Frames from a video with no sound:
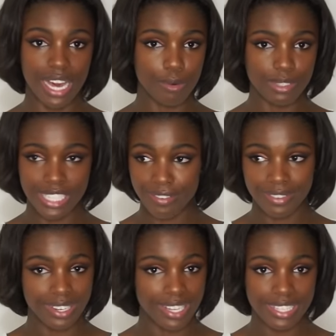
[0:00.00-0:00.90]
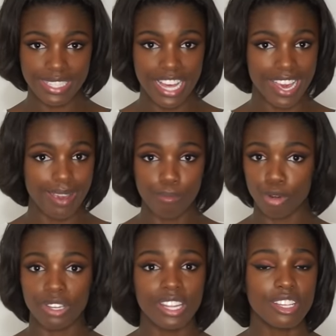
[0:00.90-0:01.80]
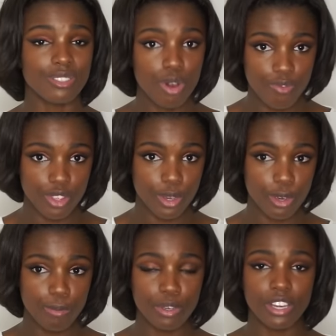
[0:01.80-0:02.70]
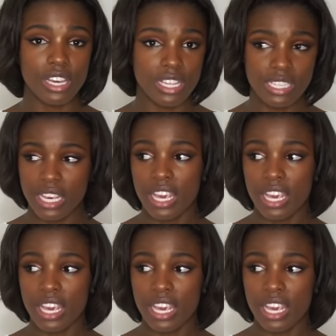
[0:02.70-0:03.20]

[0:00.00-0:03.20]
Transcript: I would definitely say modeling is not for you because